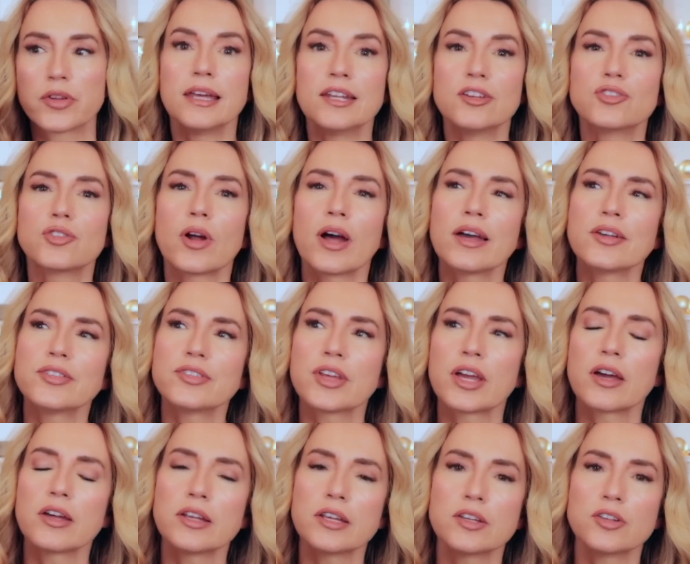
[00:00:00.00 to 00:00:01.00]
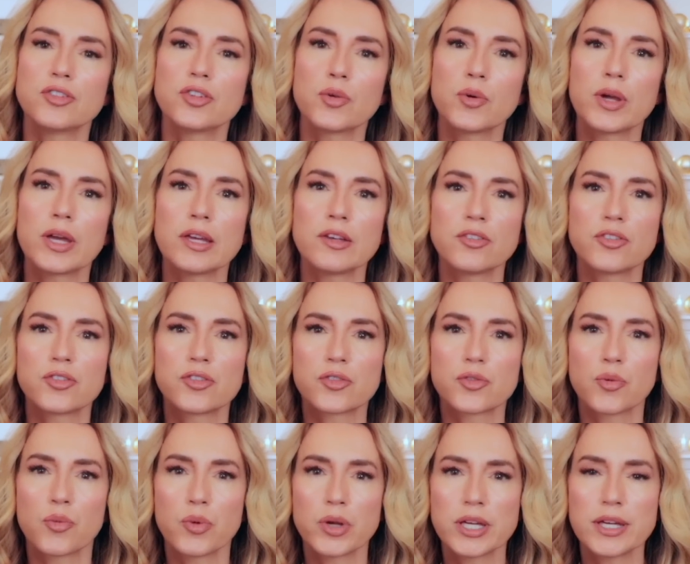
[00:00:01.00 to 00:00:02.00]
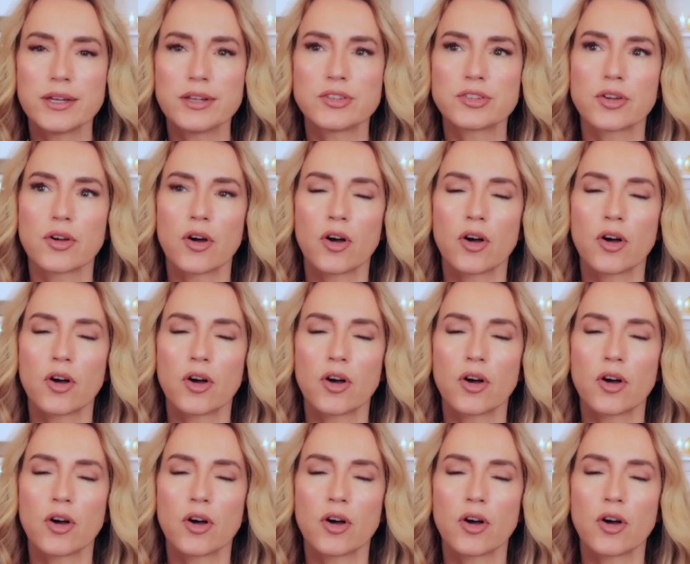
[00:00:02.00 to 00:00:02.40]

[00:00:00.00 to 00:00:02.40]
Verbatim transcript: and it drives down into a sweet,